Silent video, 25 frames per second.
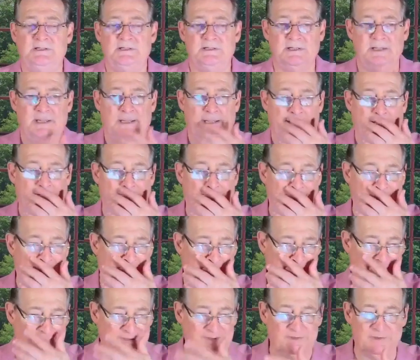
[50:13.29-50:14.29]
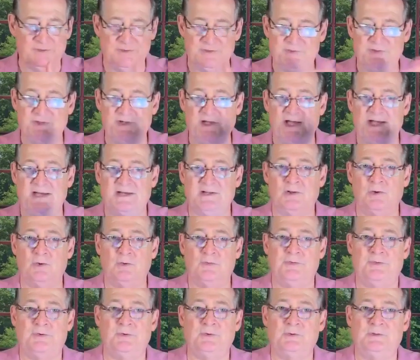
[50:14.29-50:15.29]
Um, I mean, you just kind of go
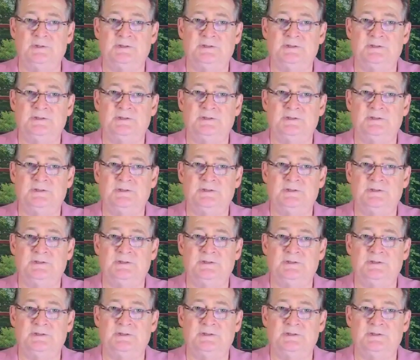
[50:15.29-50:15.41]
through